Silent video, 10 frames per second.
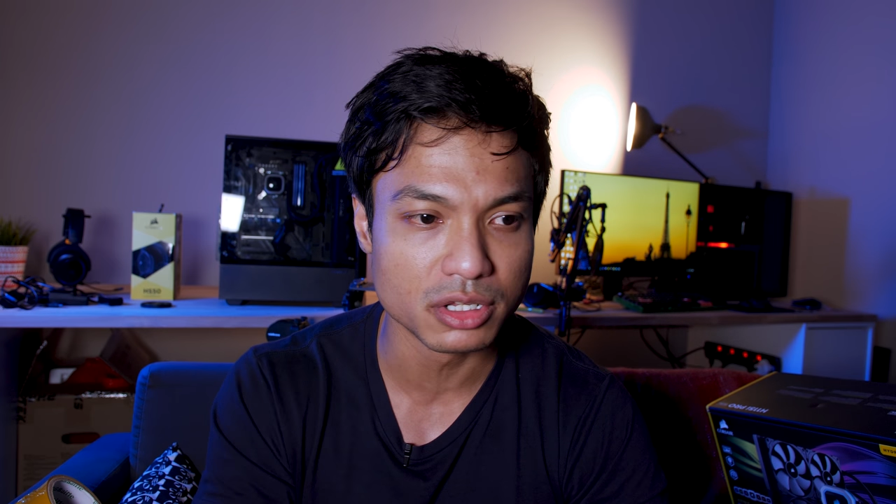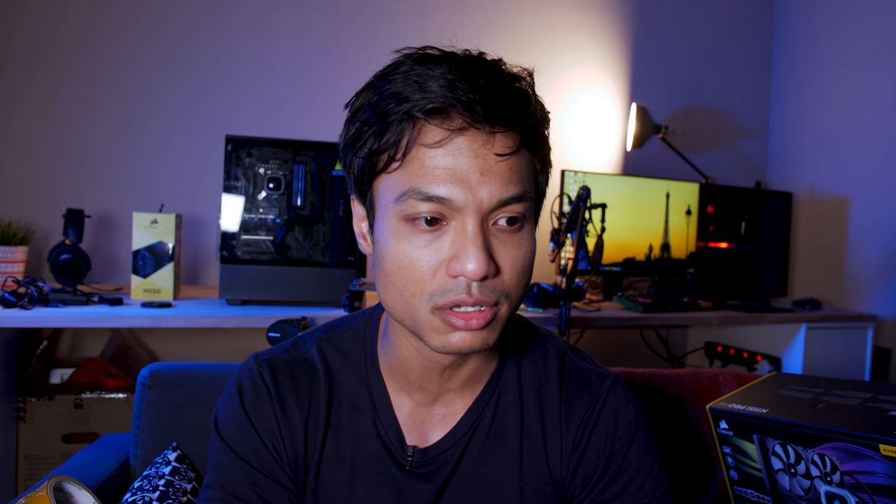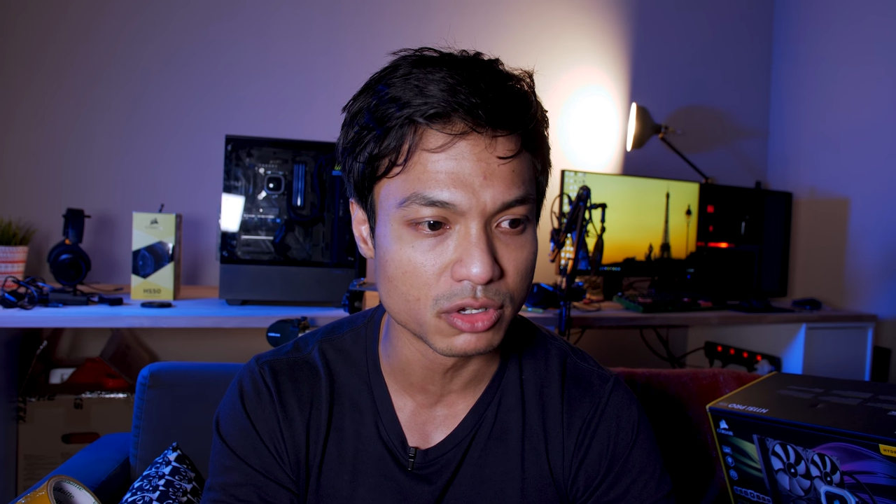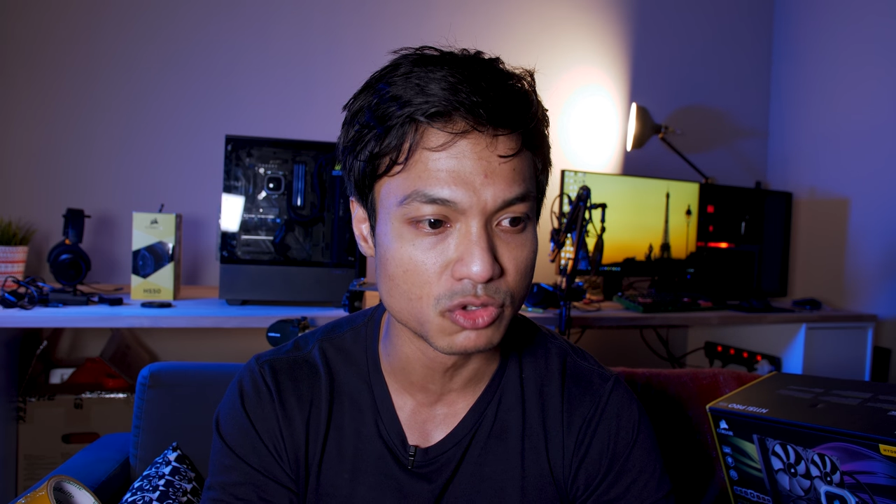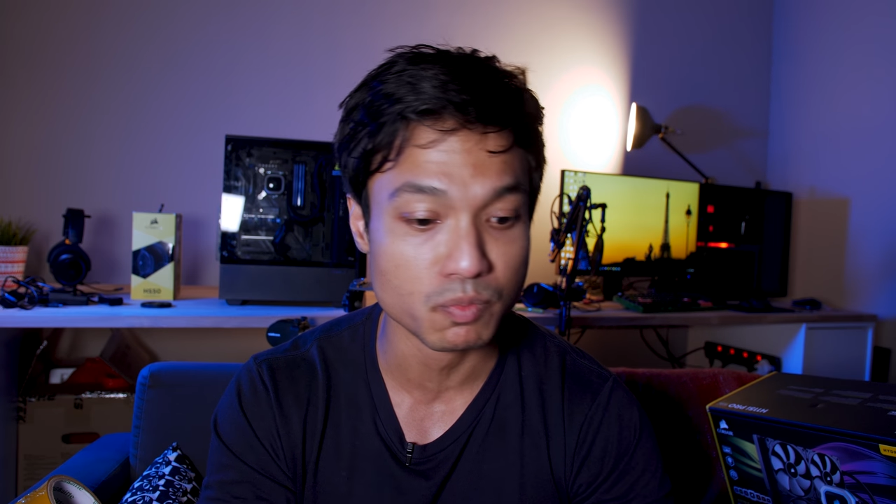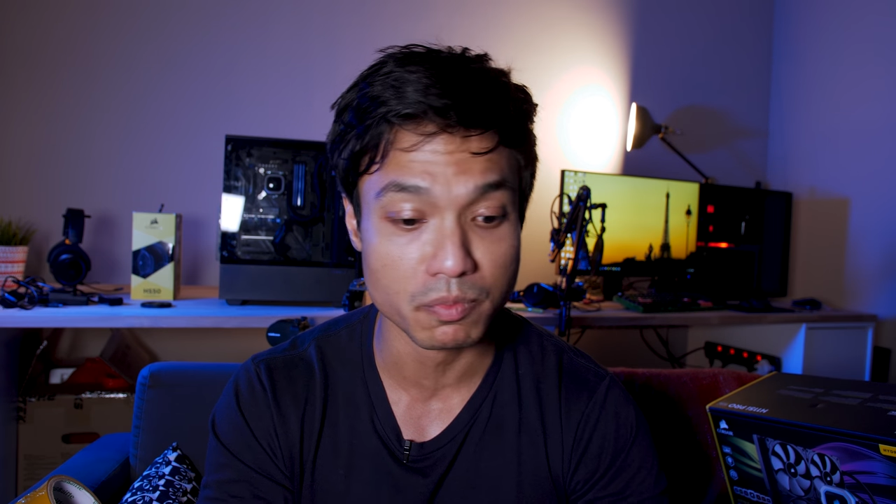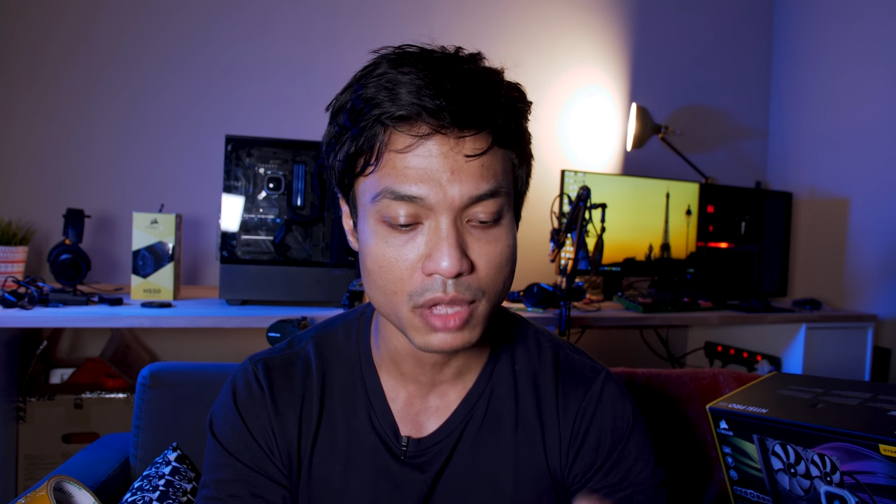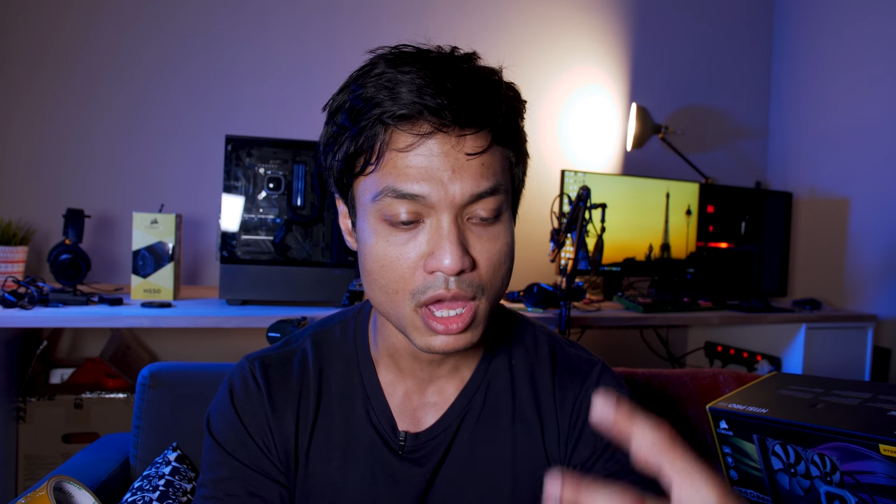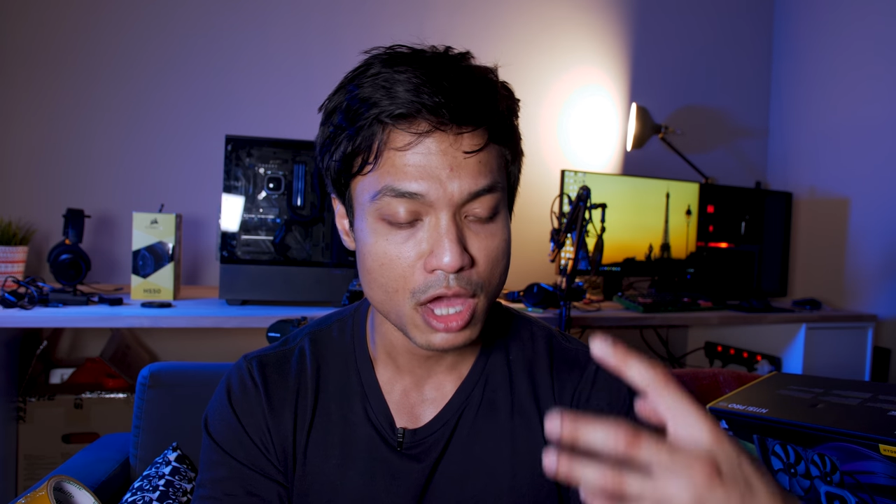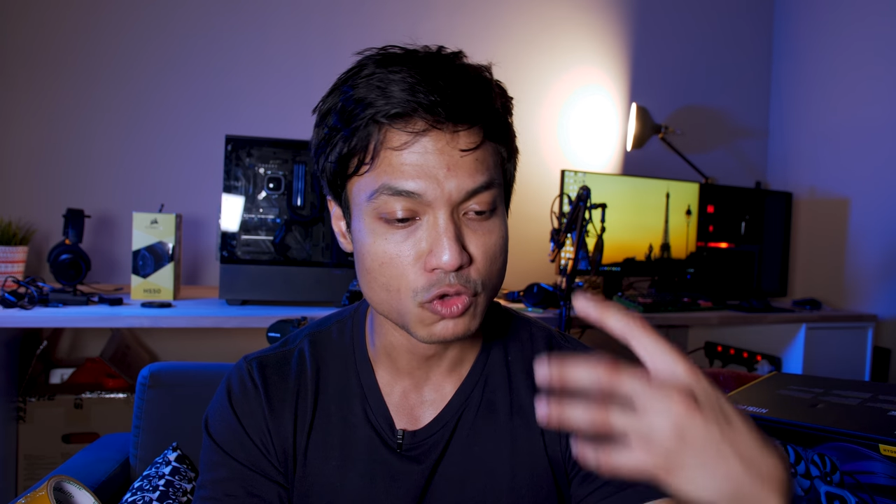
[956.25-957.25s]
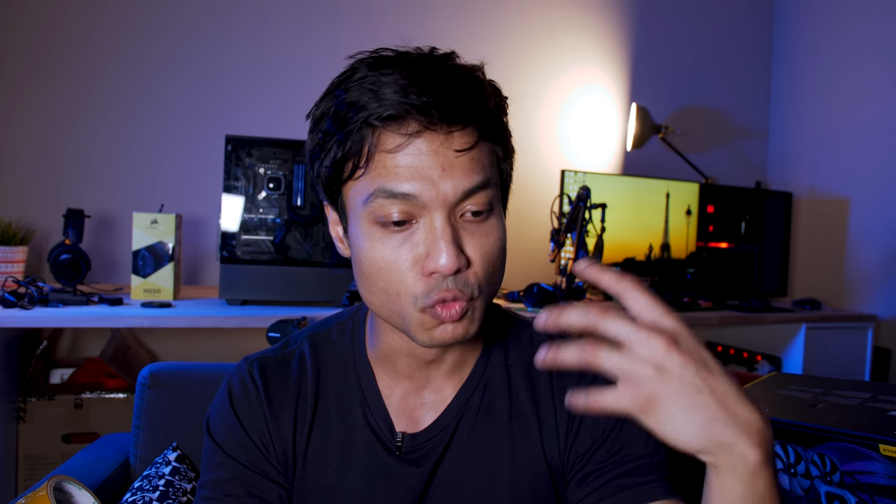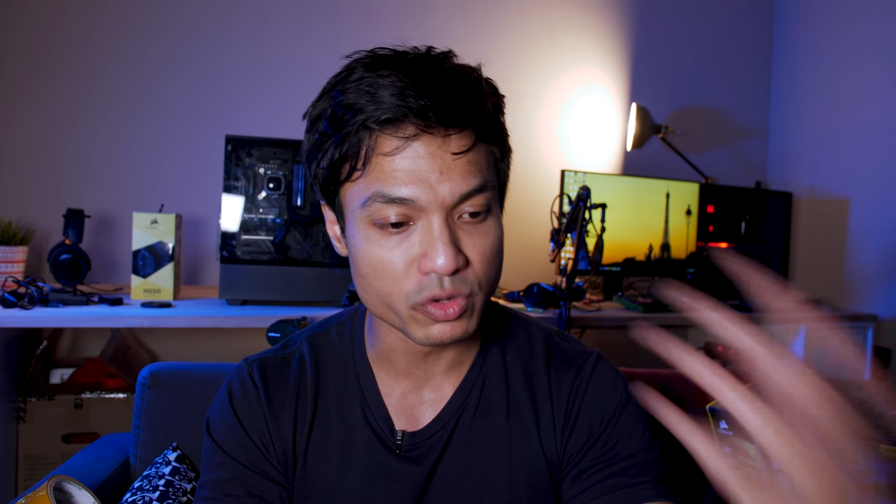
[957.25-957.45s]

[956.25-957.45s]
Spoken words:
You know, you